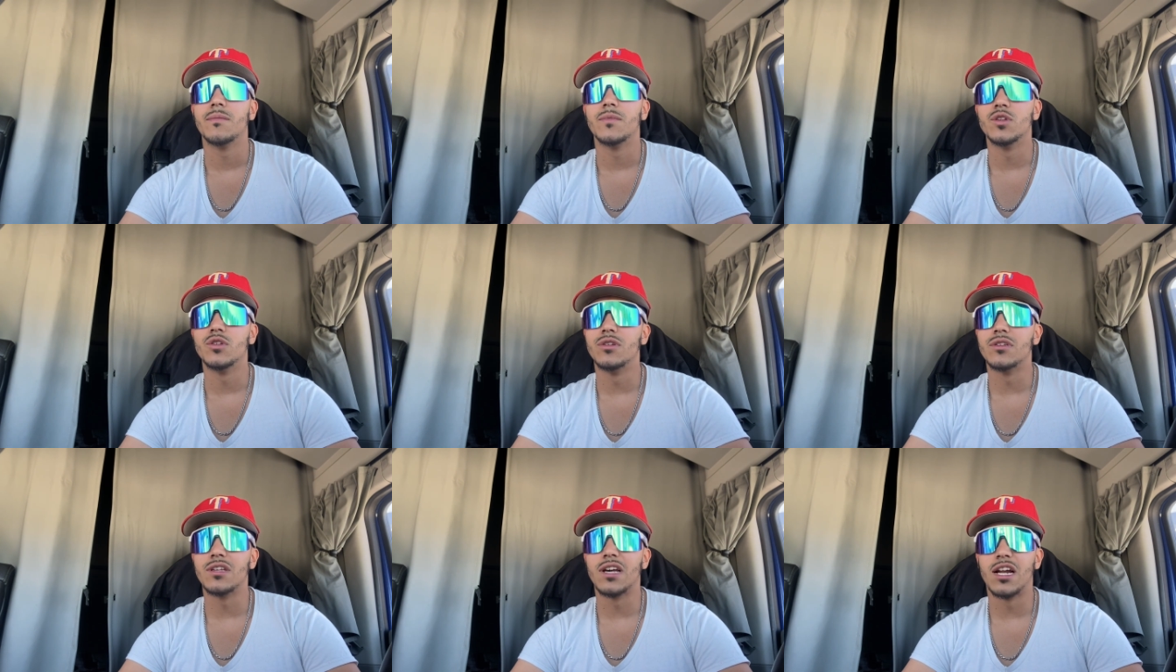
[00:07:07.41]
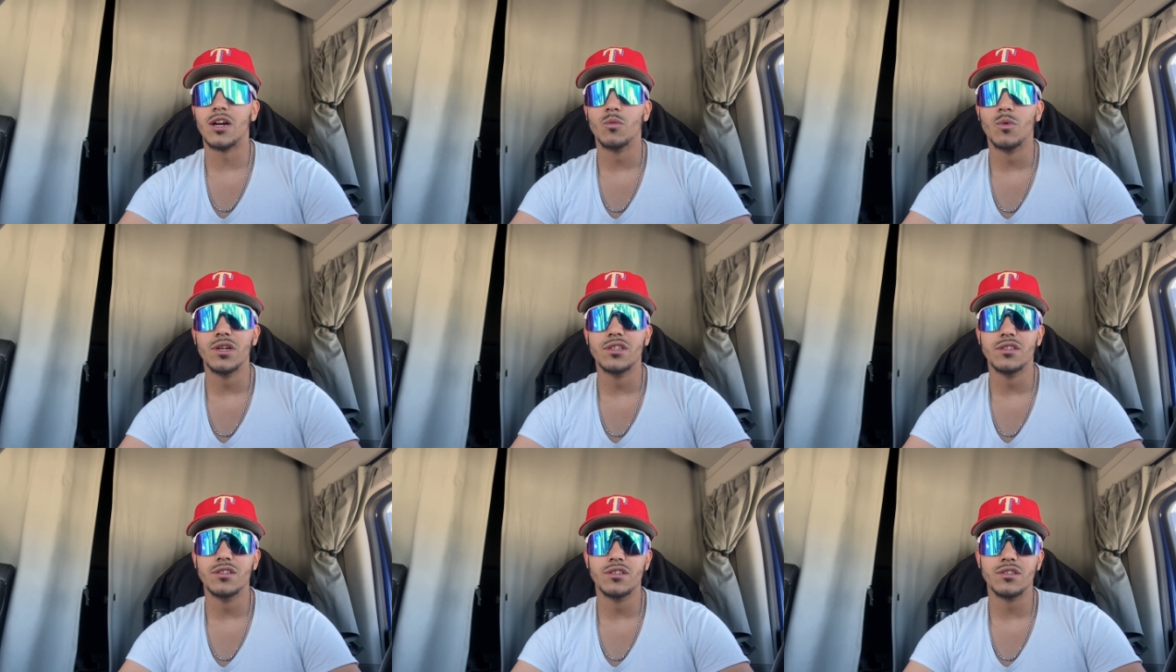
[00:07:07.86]
You just got to
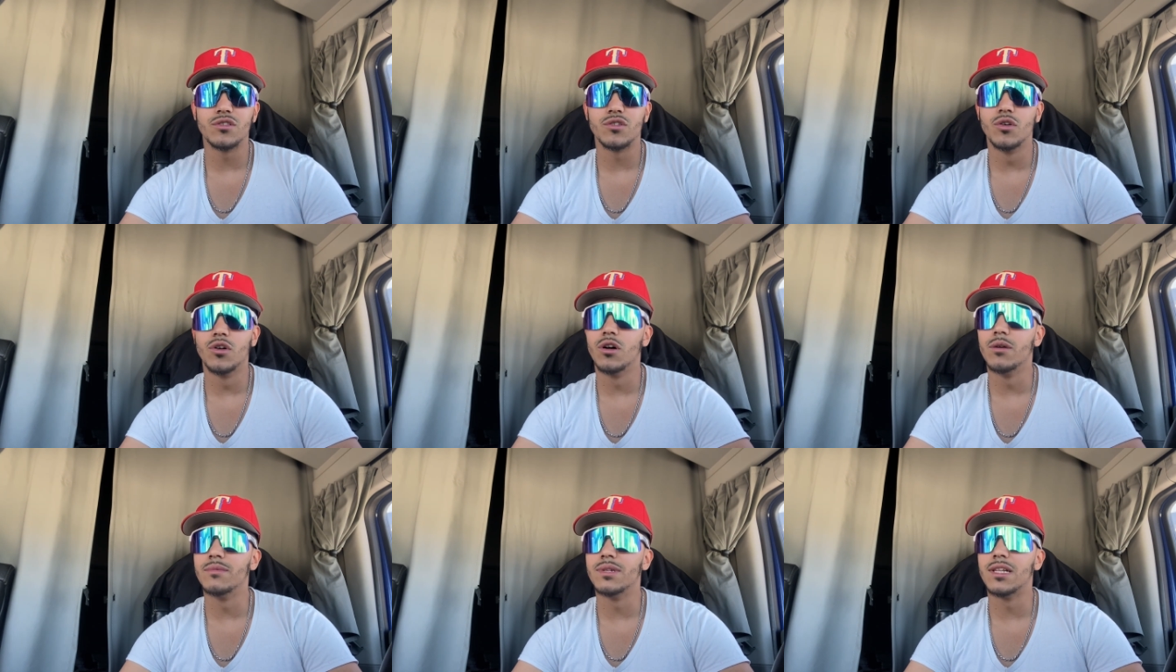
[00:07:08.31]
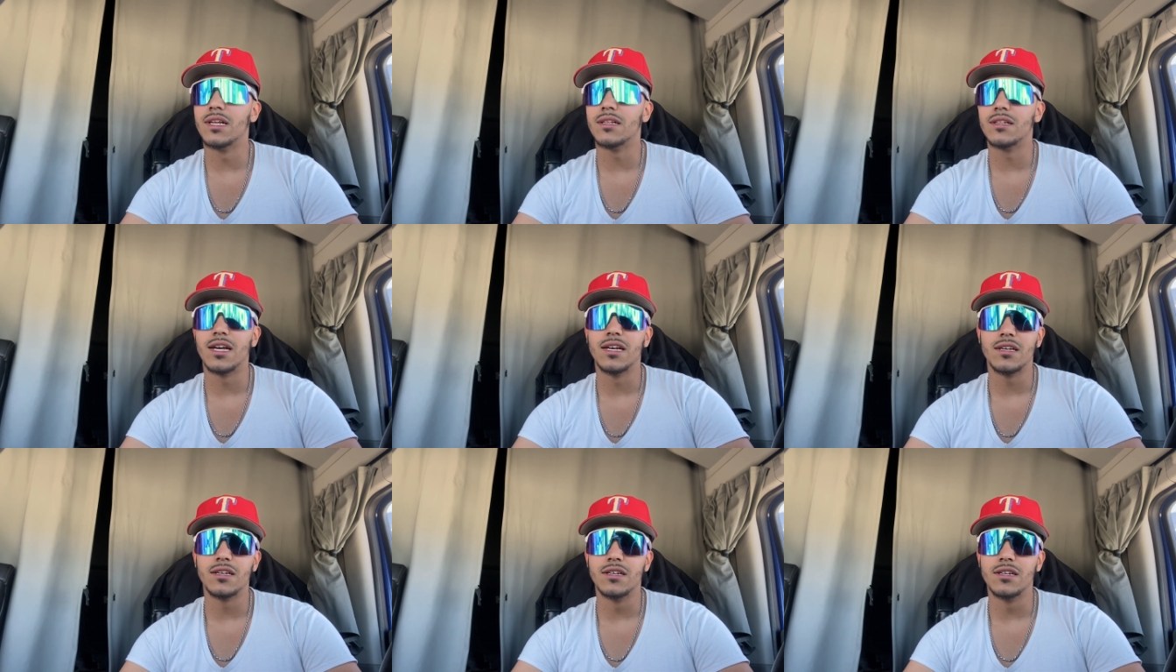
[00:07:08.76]
weather the storm and that,
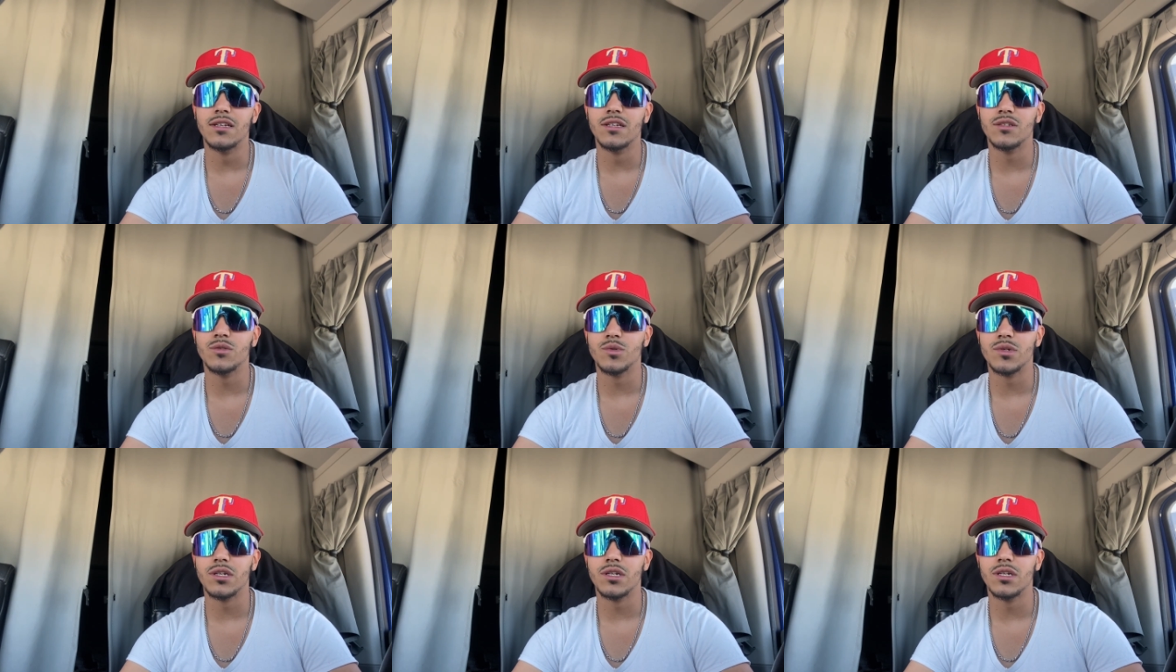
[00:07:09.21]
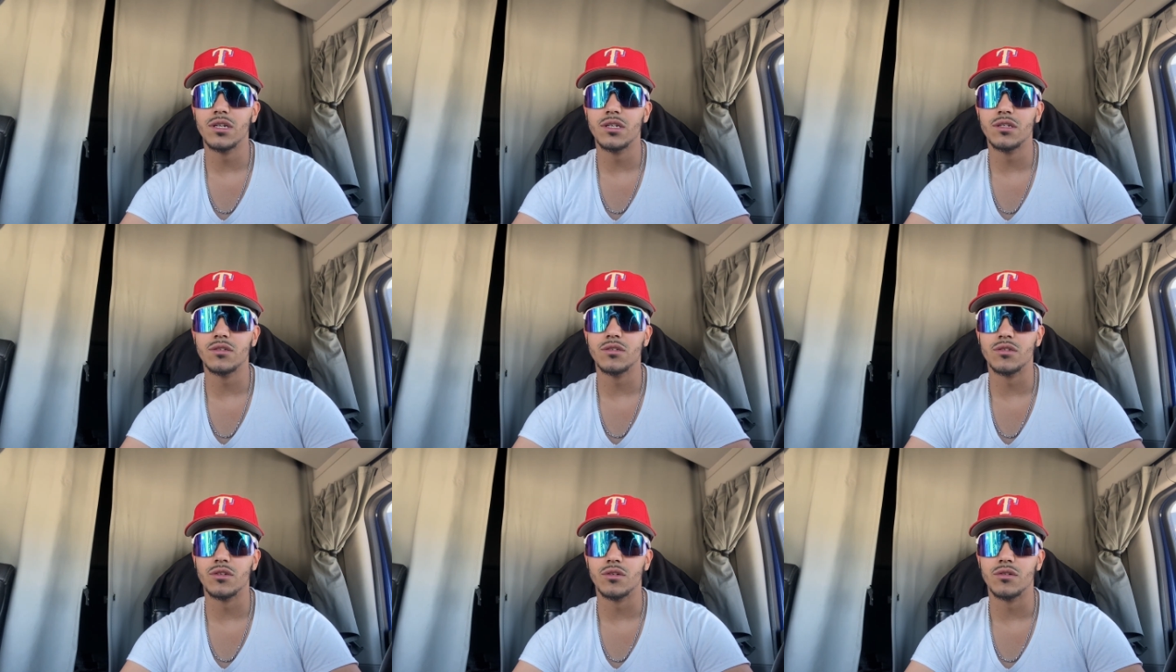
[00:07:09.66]
that it is what it
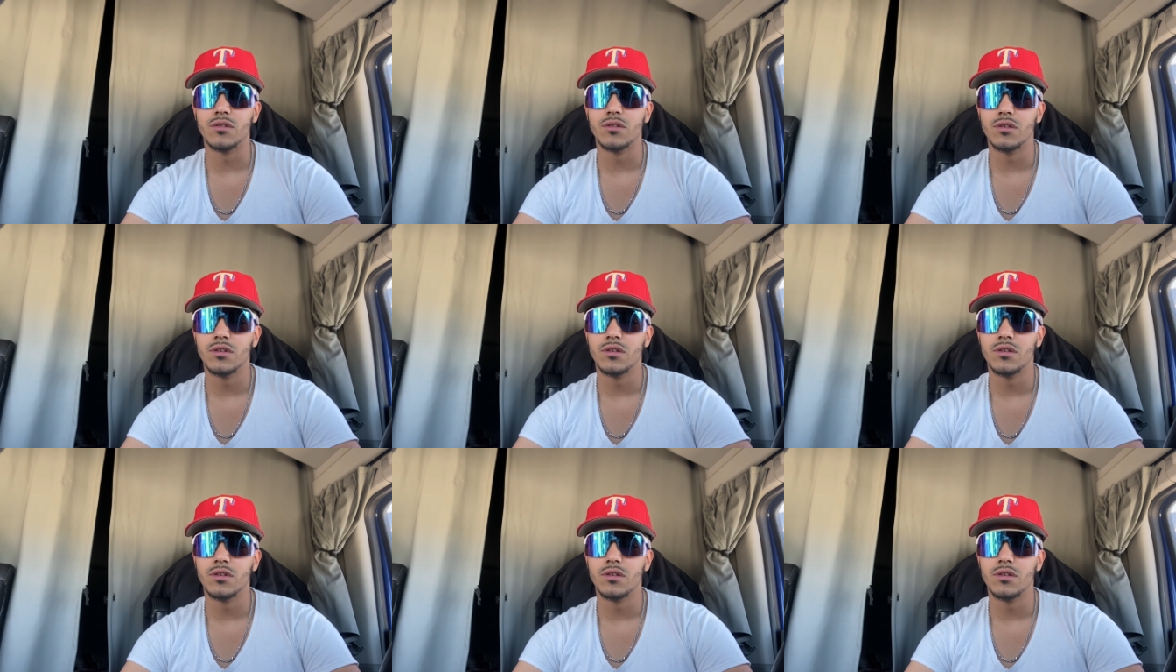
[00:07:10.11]
is, you know.